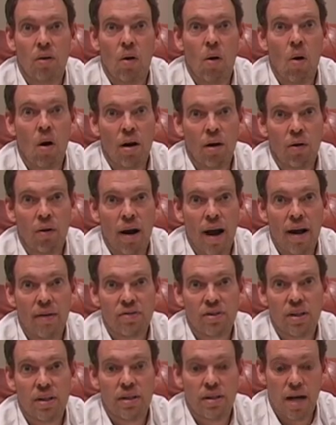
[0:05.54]

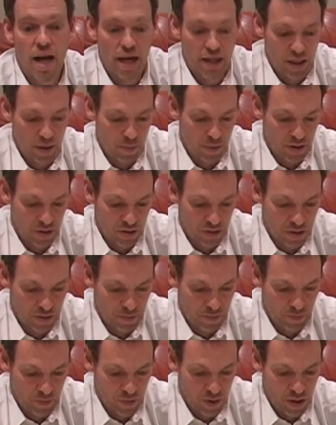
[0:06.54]
autographs and documents.
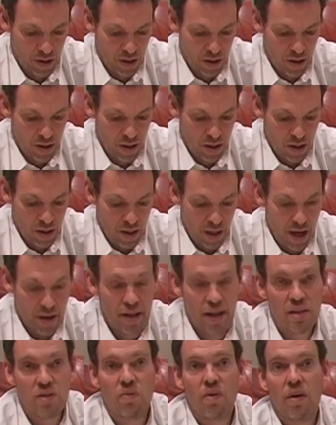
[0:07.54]
And
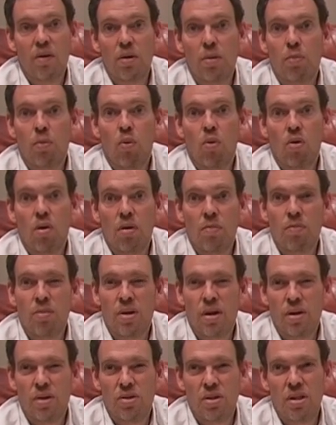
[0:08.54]
that's very important
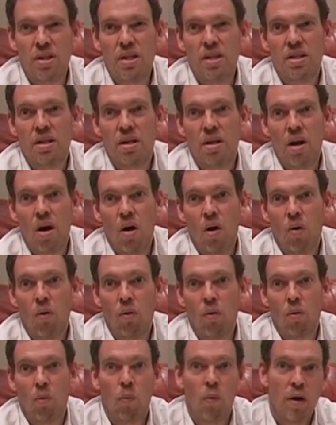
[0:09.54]
because you need to
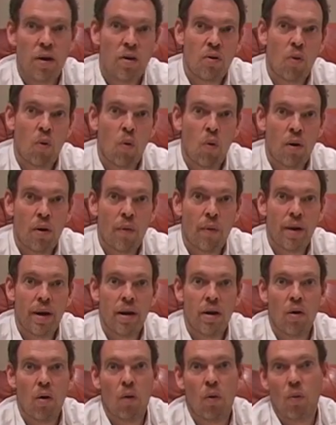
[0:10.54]
know what you're
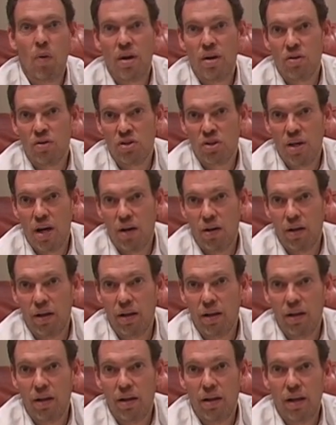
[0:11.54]
ordering or what you're
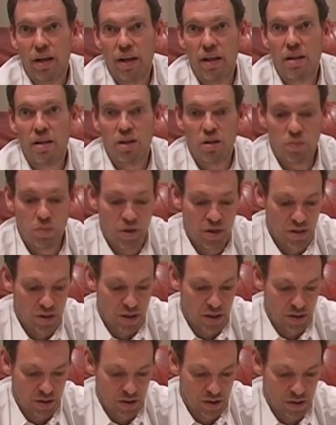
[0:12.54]
selling in this
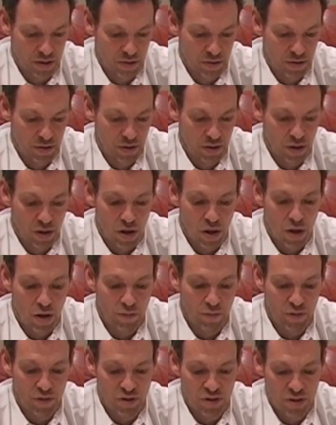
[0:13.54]
business.
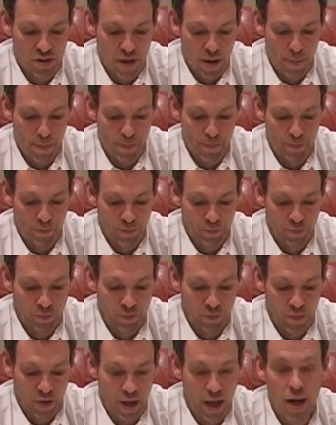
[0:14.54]
First up,
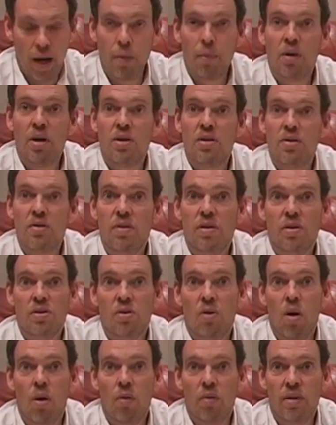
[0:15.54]
and I'm going to do this
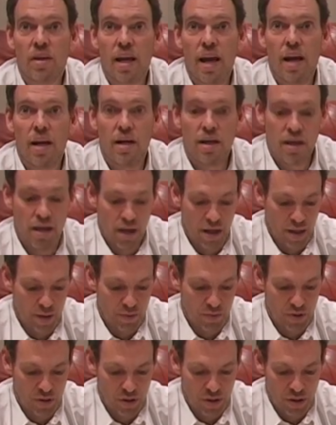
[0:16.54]
all with Kennedy
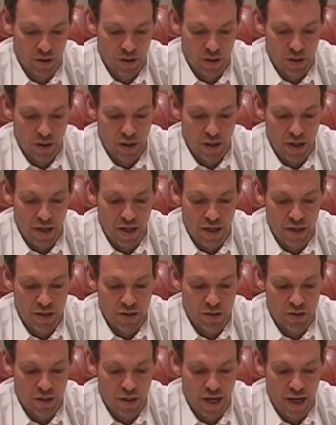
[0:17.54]
items,
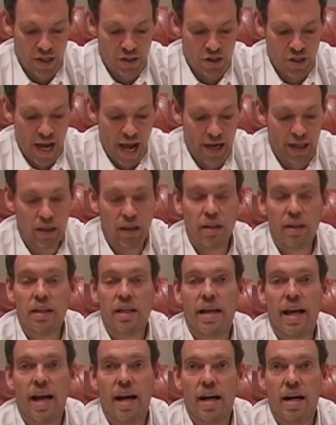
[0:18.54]
is a Jacqueline
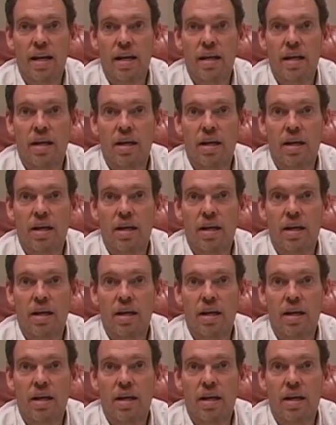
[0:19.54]
Kennedy